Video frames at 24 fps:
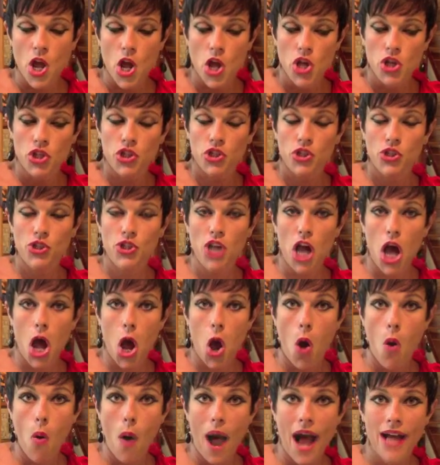
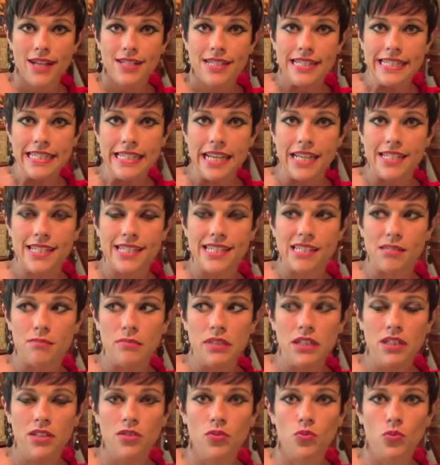So I said
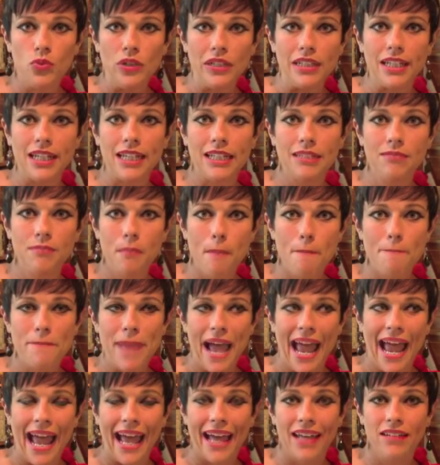some really
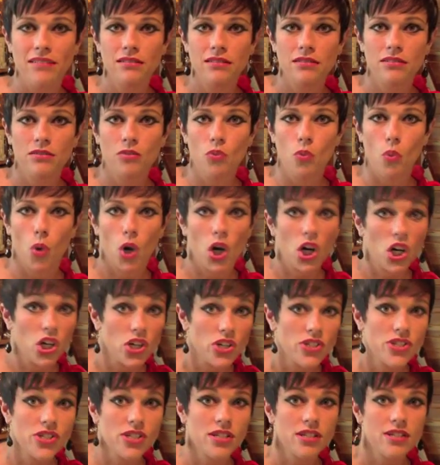bad
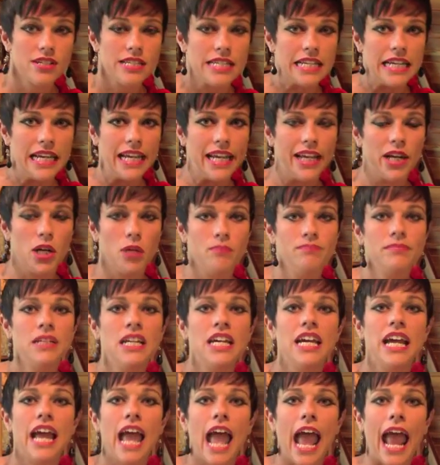words to him.
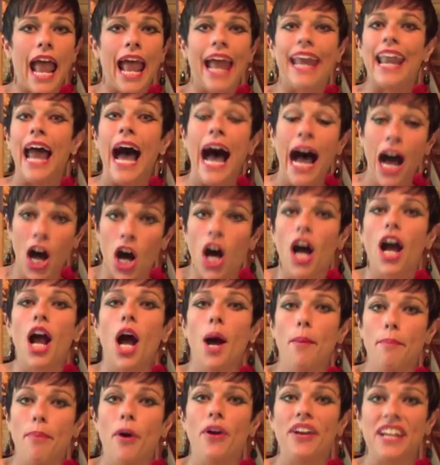And I hung
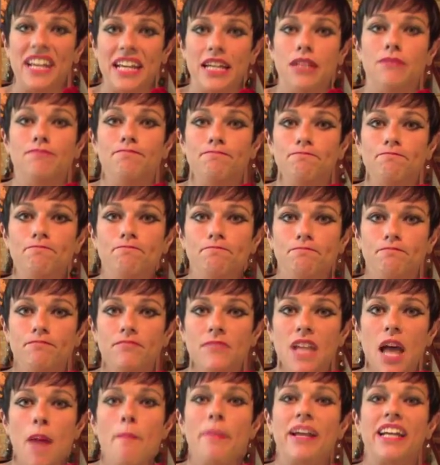up on him.
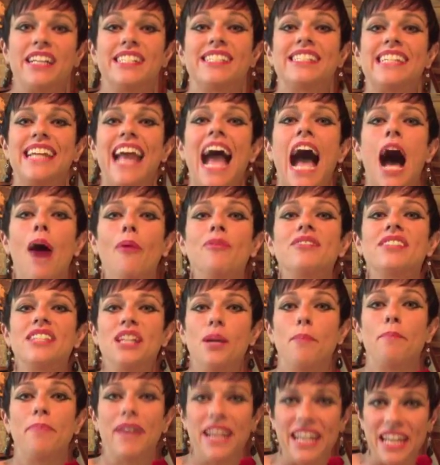Because, see, I was in
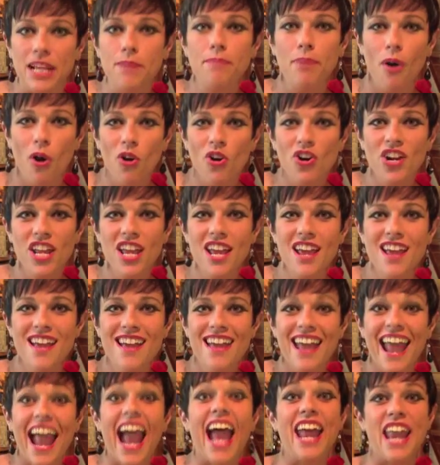a pity party.
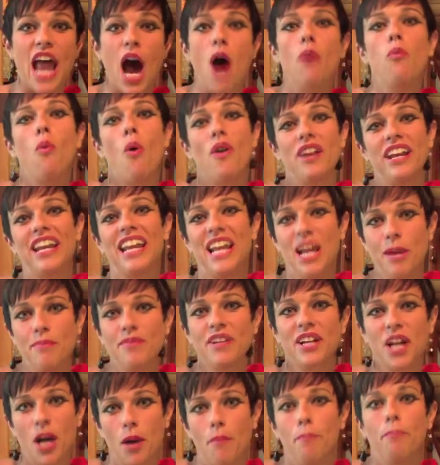And I wanted him to
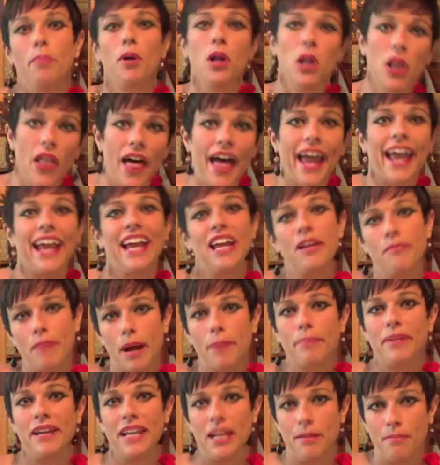come play in
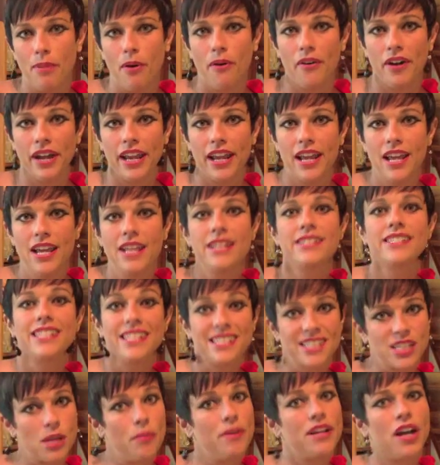my pity party. See,
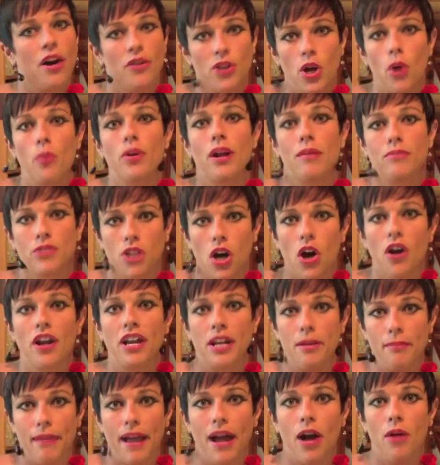some of y'all know what I'm talking
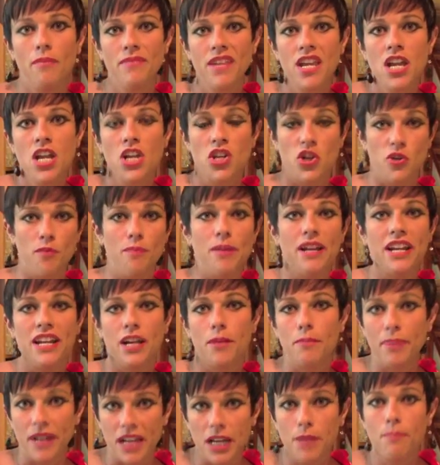about. You've been in a
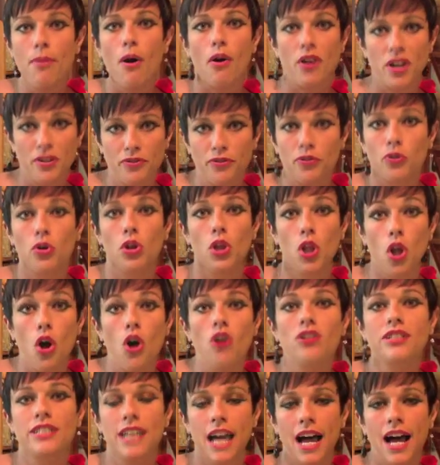pity party for a
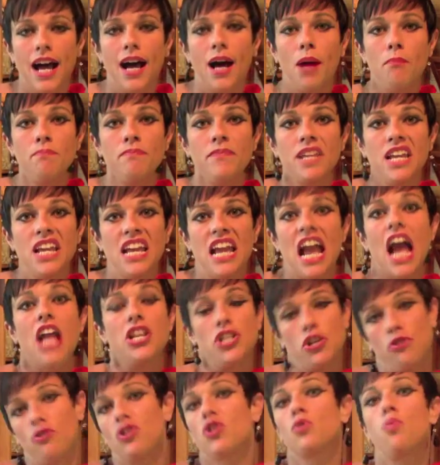long time, and
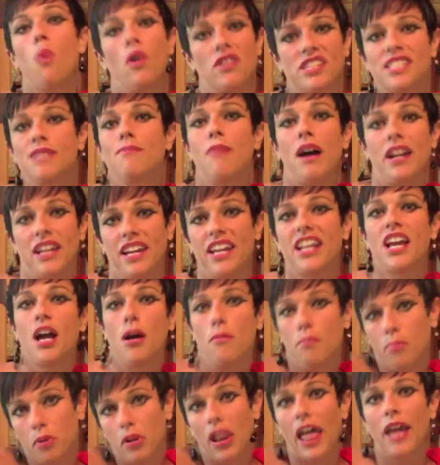you just want somebody to
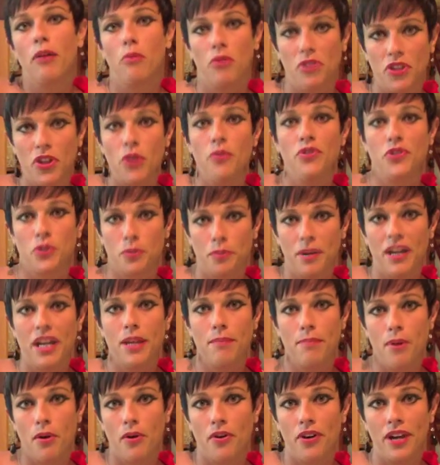come play with you in your pity
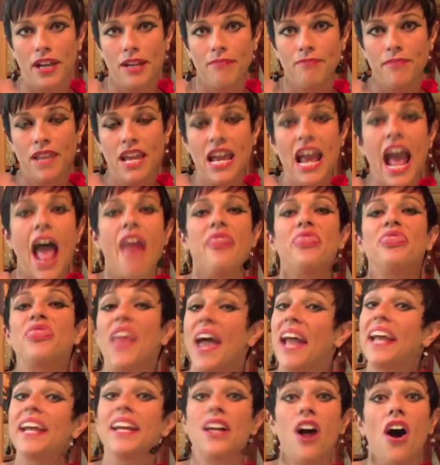party. And
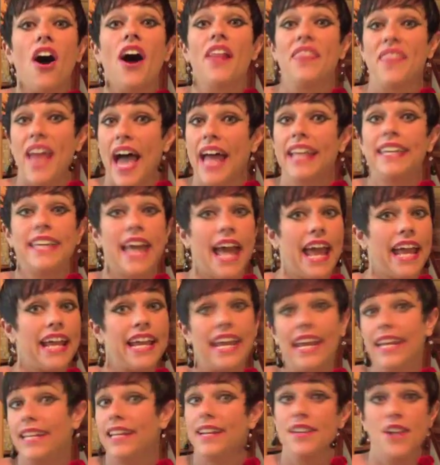thank God that day
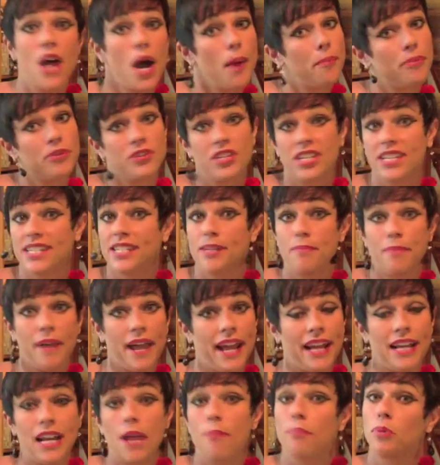he did not
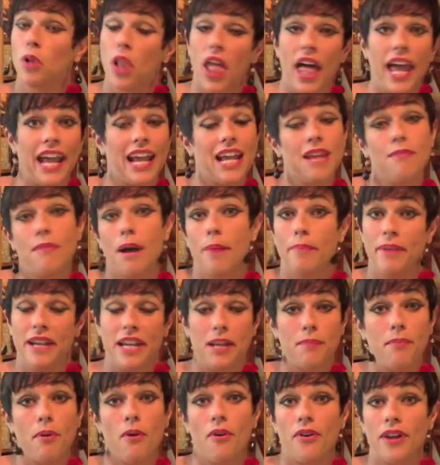participate and play in my pity
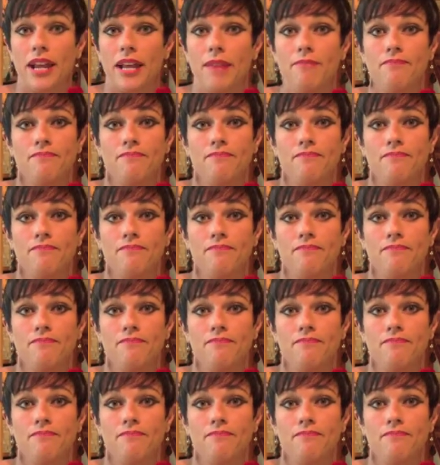party.